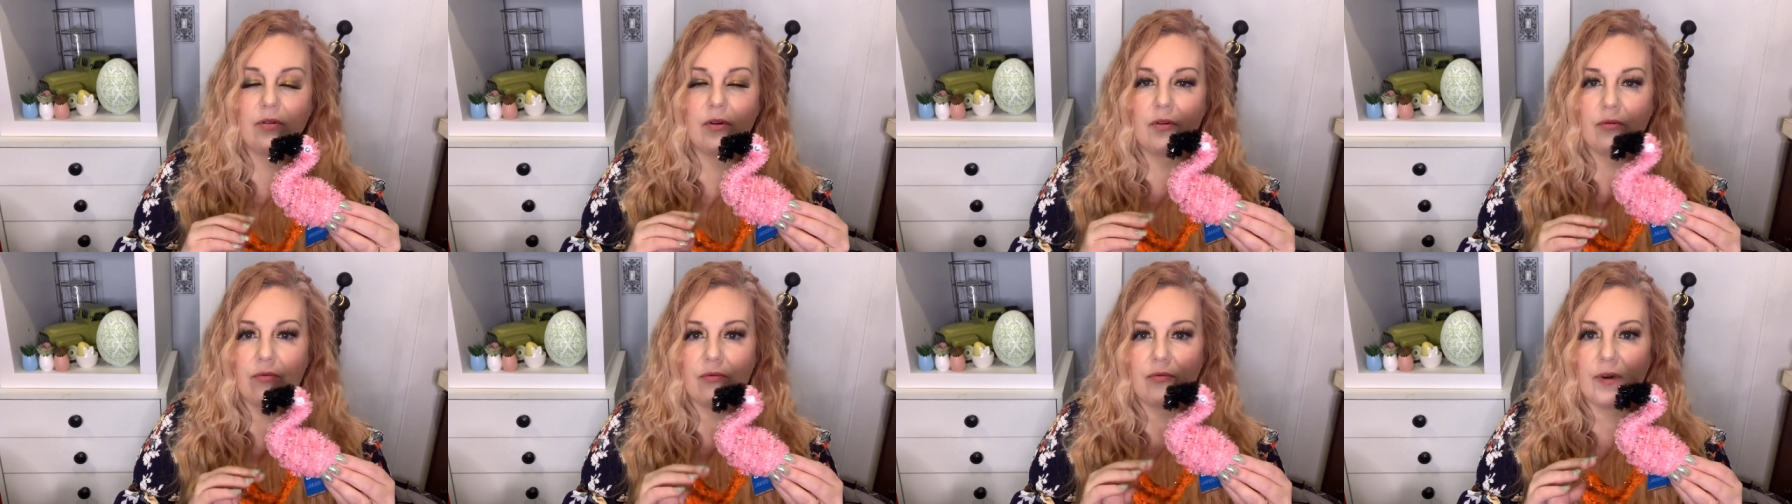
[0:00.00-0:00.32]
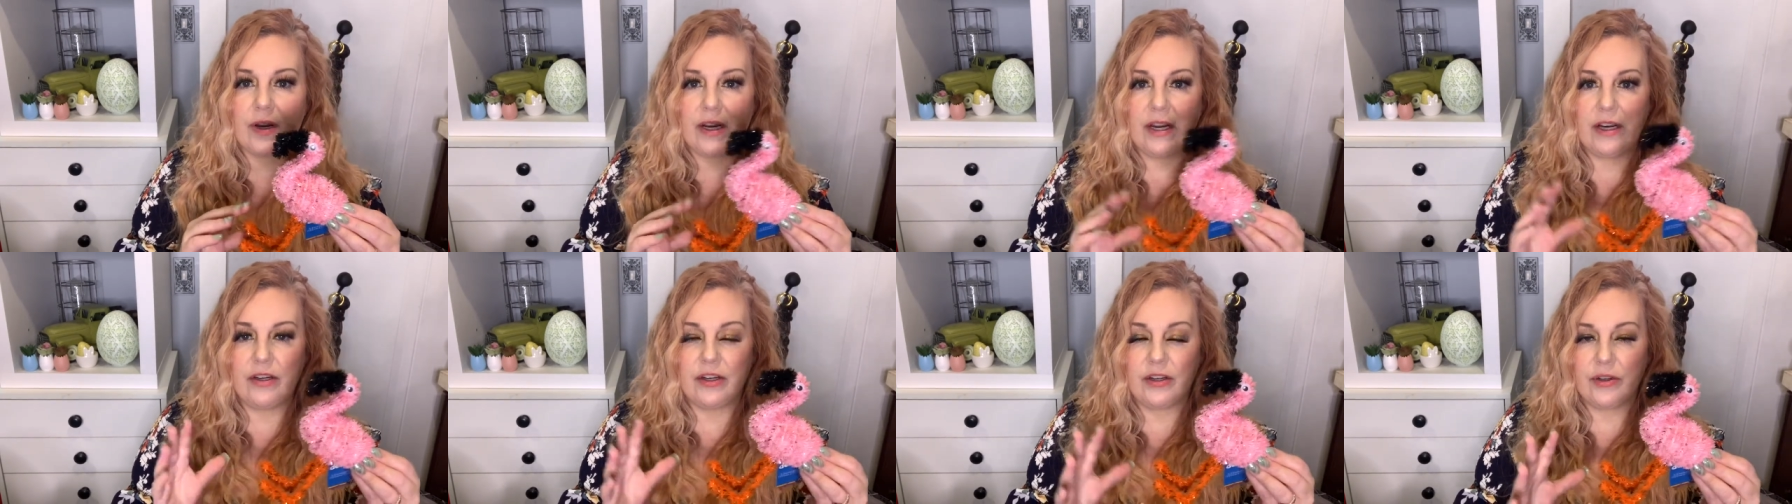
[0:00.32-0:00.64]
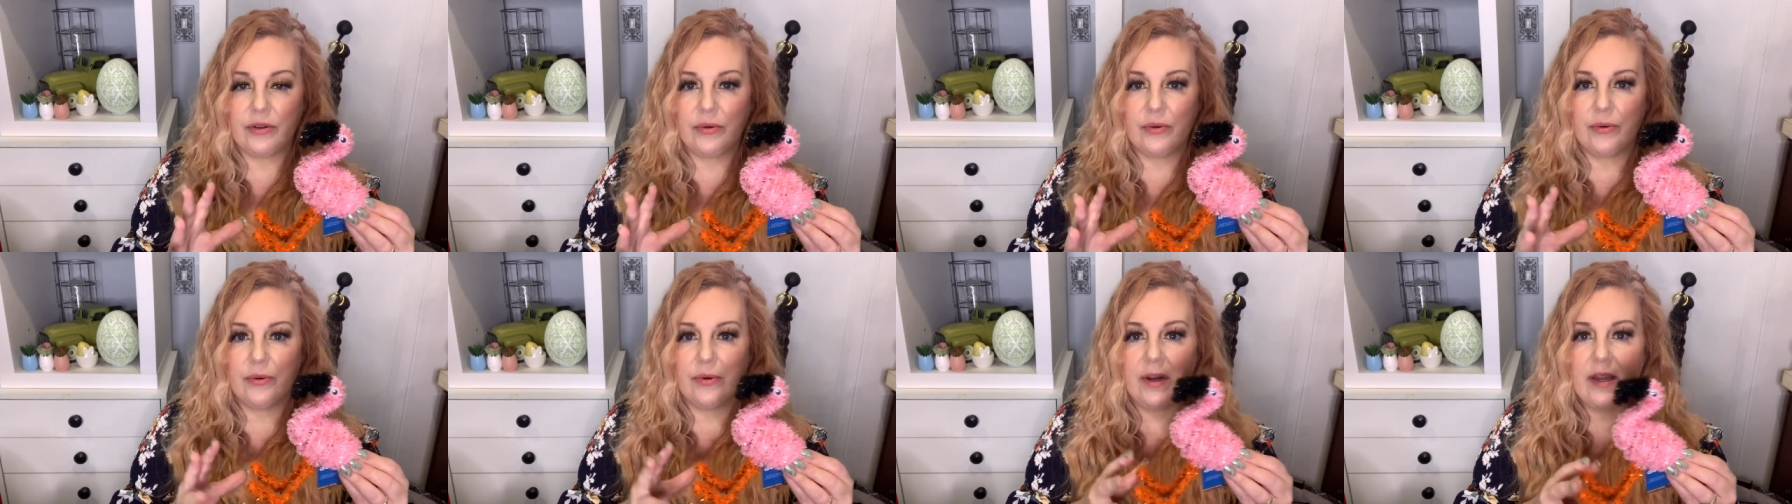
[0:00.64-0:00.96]

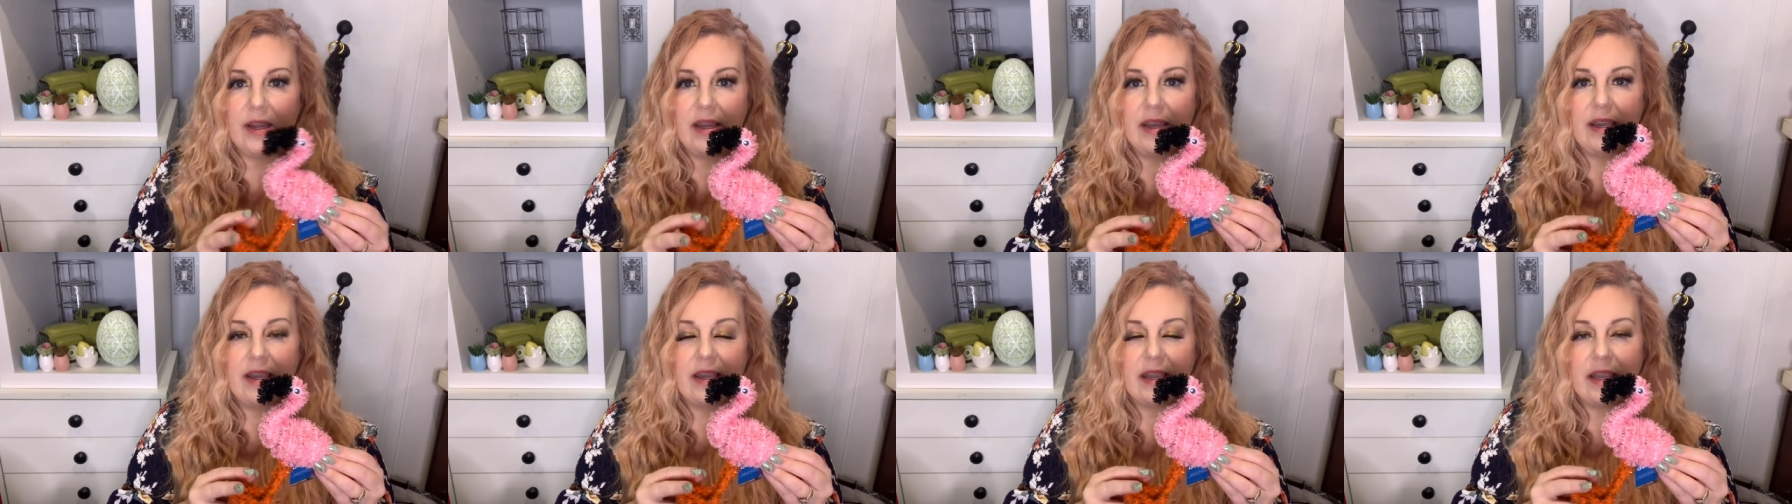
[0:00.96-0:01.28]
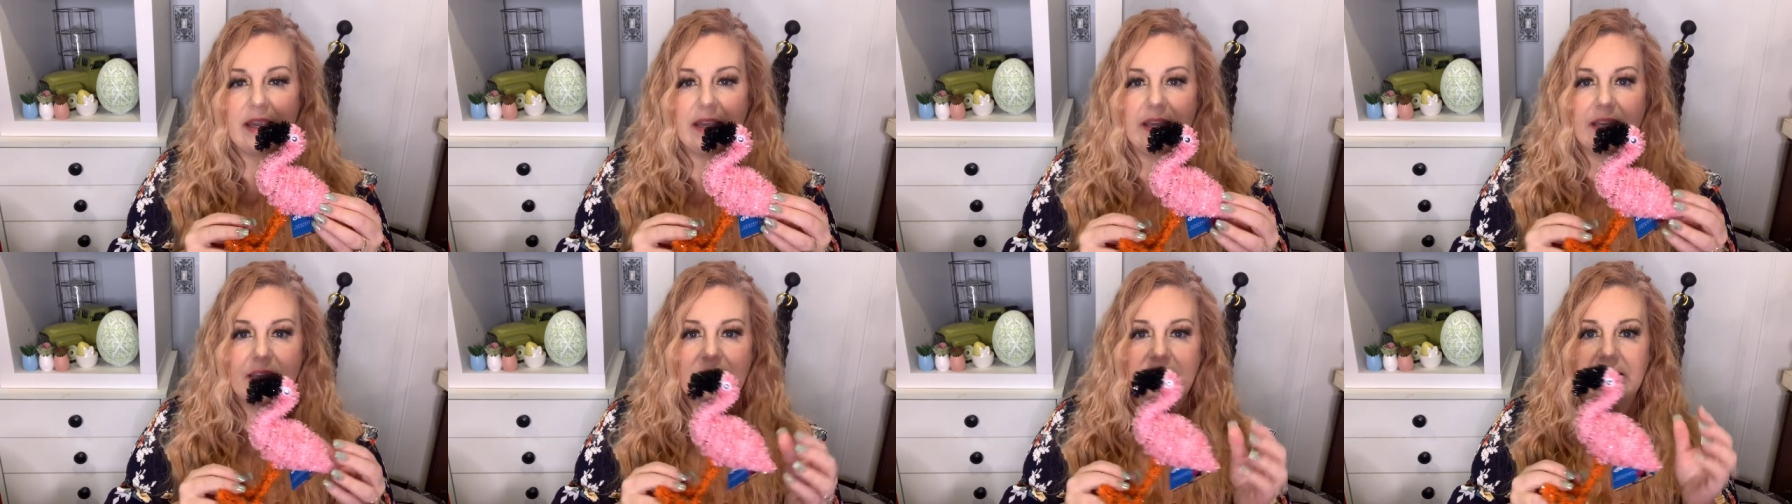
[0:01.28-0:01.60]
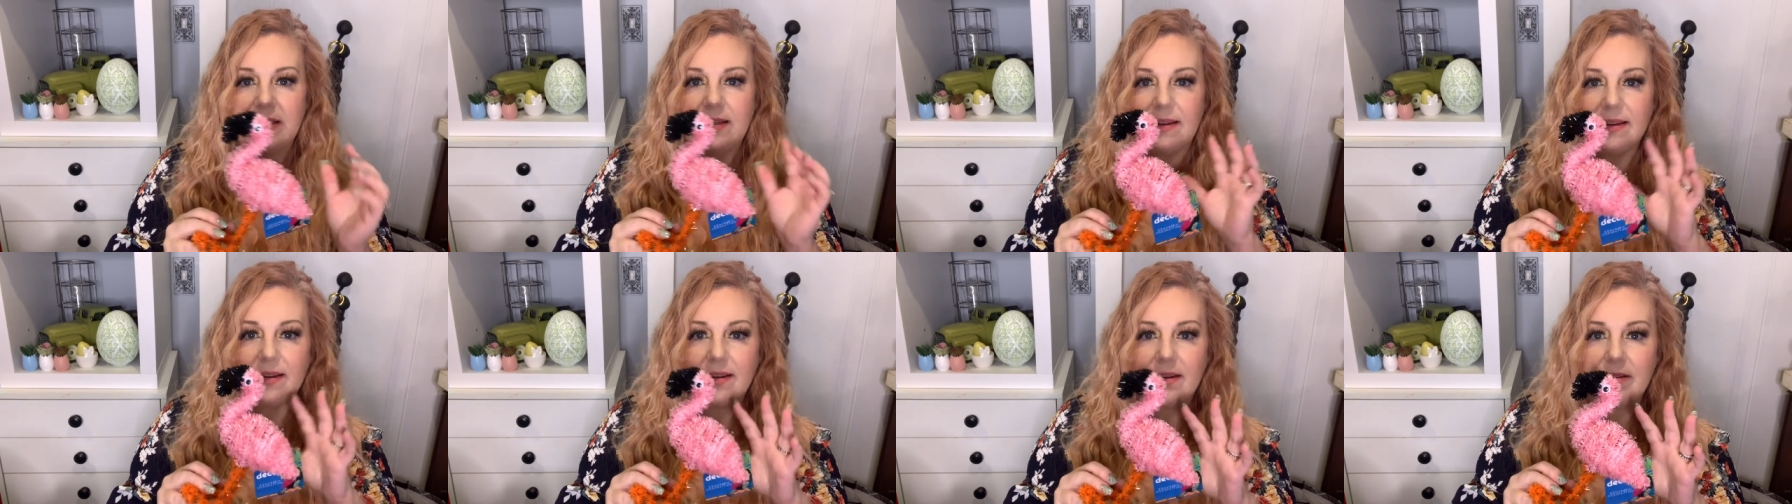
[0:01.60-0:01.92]
redo
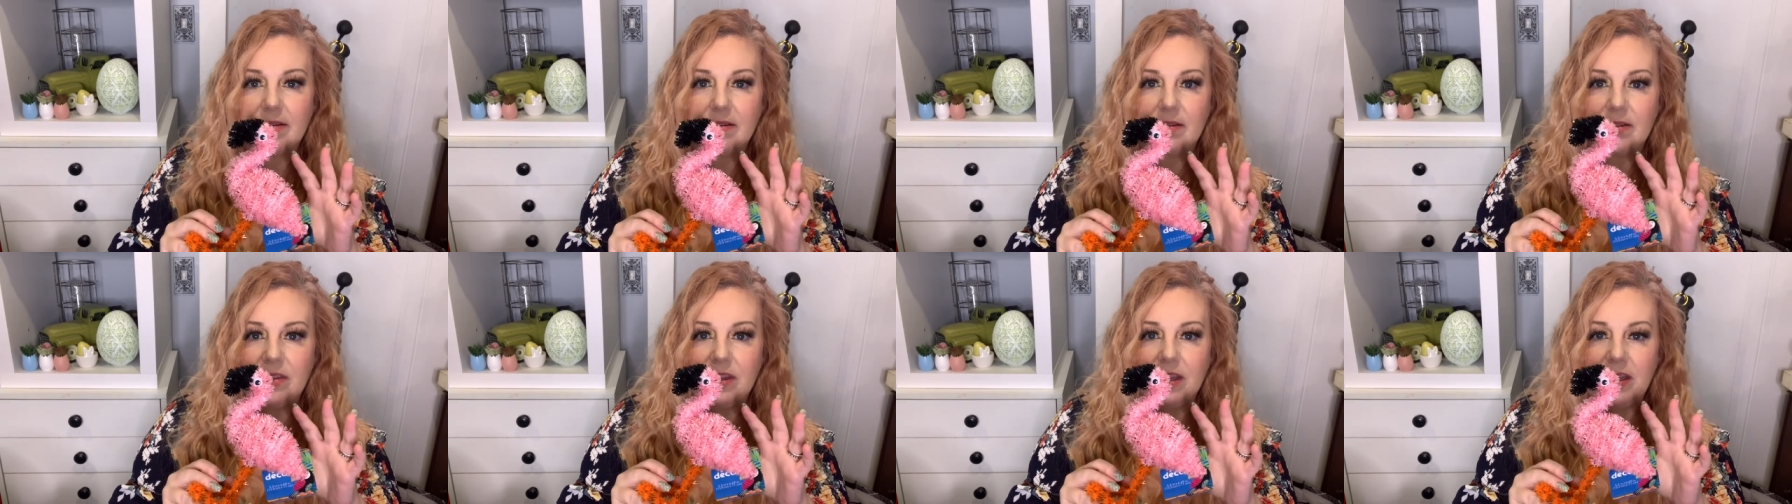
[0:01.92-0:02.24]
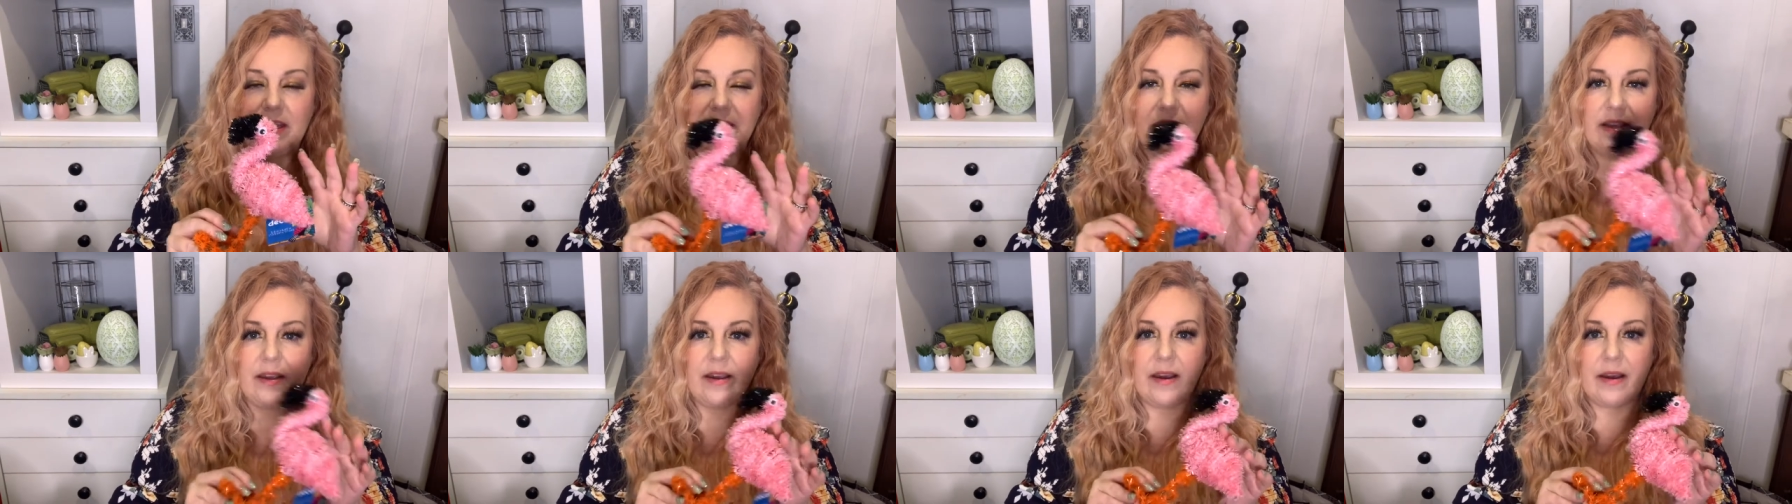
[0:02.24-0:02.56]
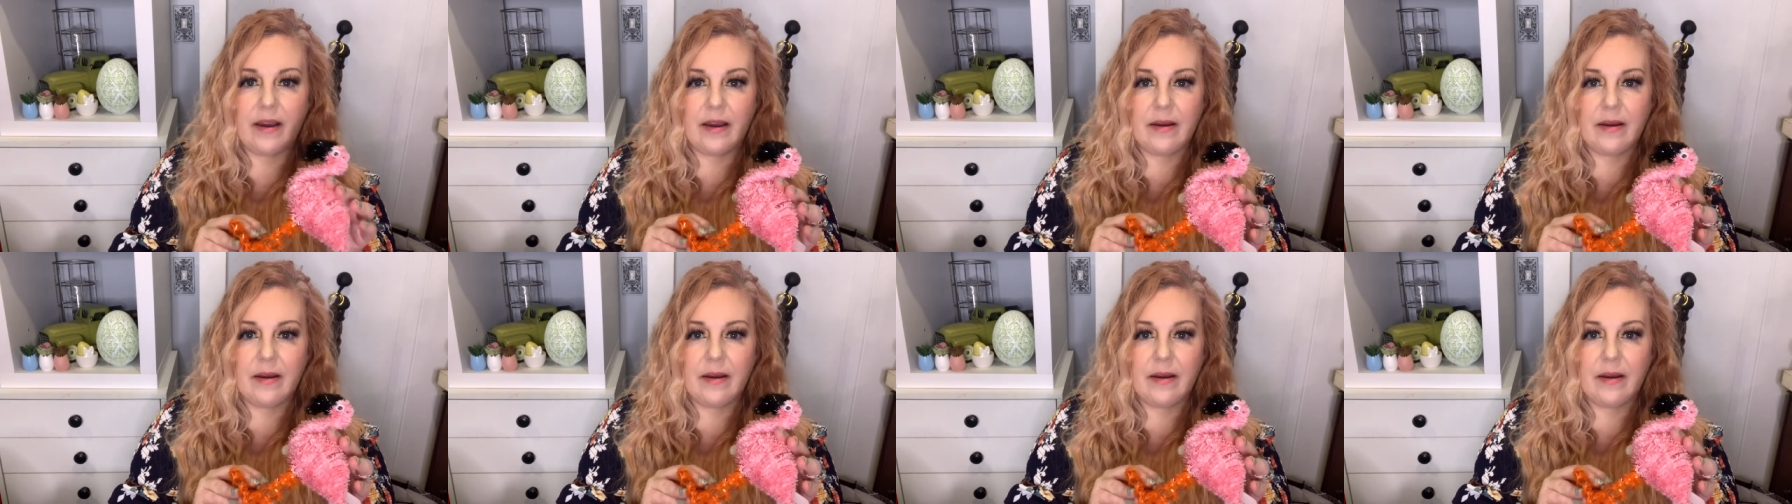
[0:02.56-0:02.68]
in the